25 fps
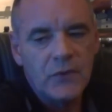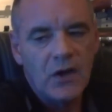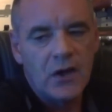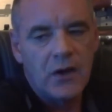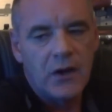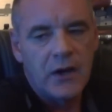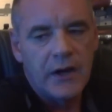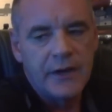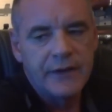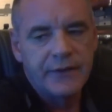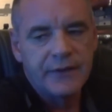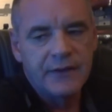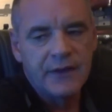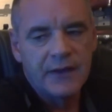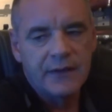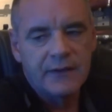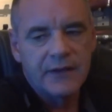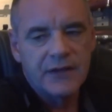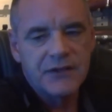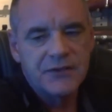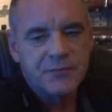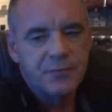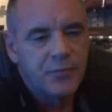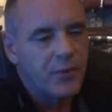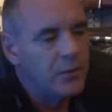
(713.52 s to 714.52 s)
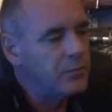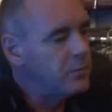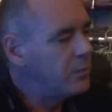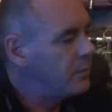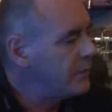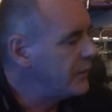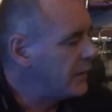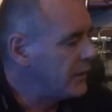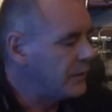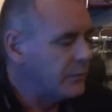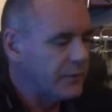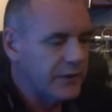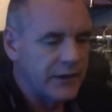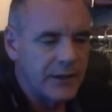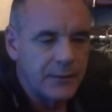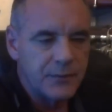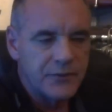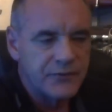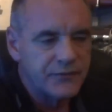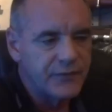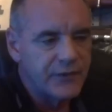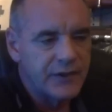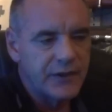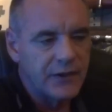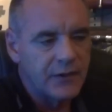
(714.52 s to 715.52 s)
I think that's probably, I don't want to keep this
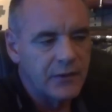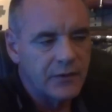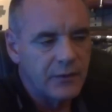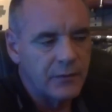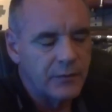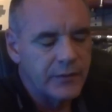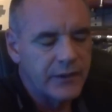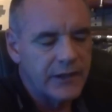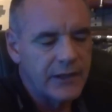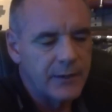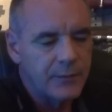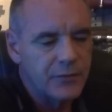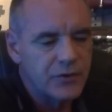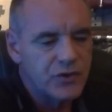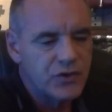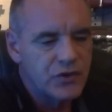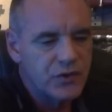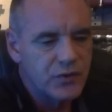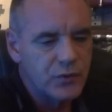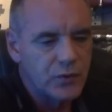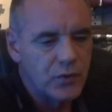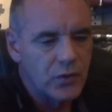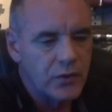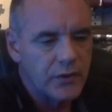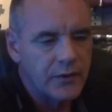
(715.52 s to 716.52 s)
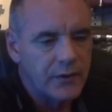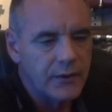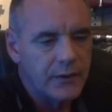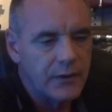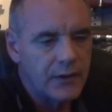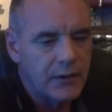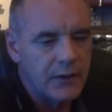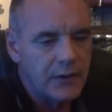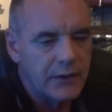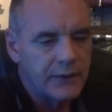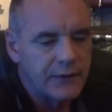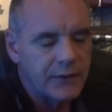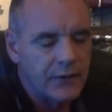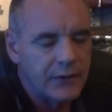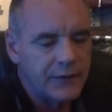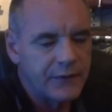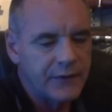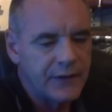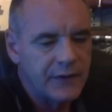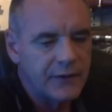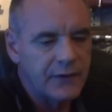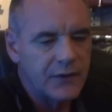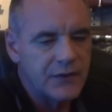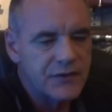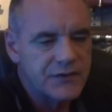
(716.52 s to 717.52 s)
video, I want to keep it short. I, I
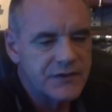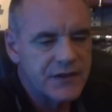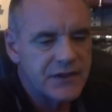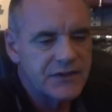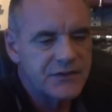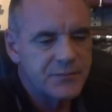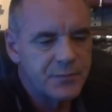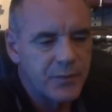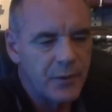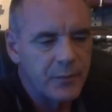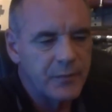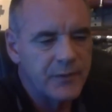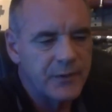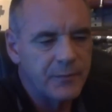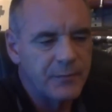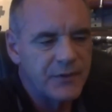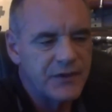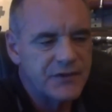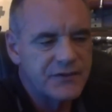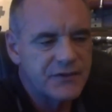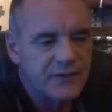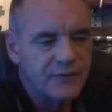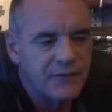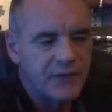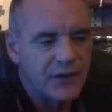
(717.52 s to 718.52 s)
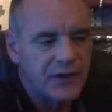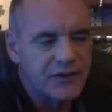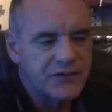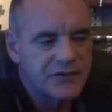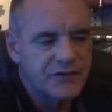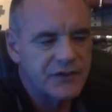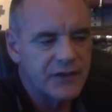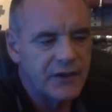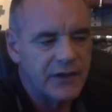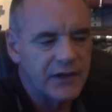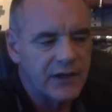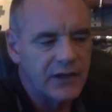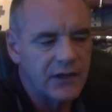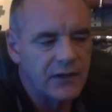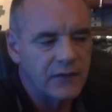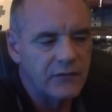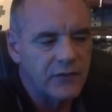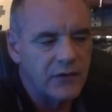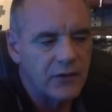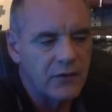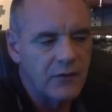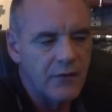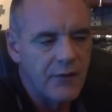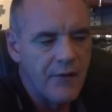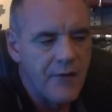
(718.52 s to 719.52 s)
think that that's probably the best advice that I can give you.